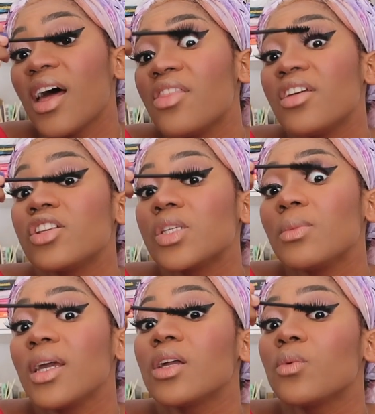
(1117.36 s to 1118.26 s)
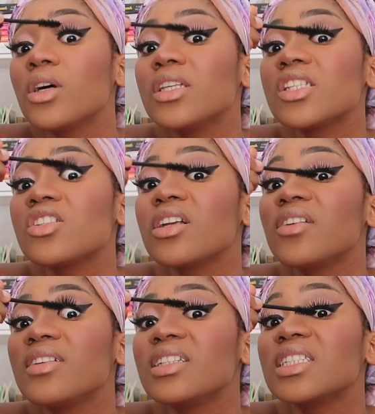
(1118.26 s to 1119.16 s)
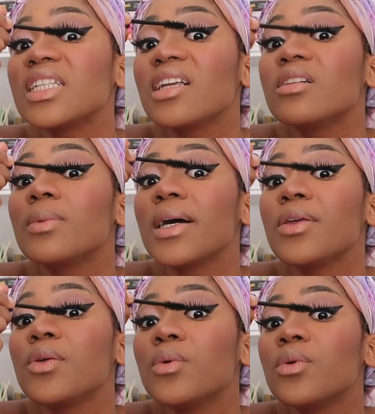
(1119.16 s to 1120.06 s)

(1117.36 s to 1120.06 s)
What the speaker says: And then to make it worse, it's not even decided by you.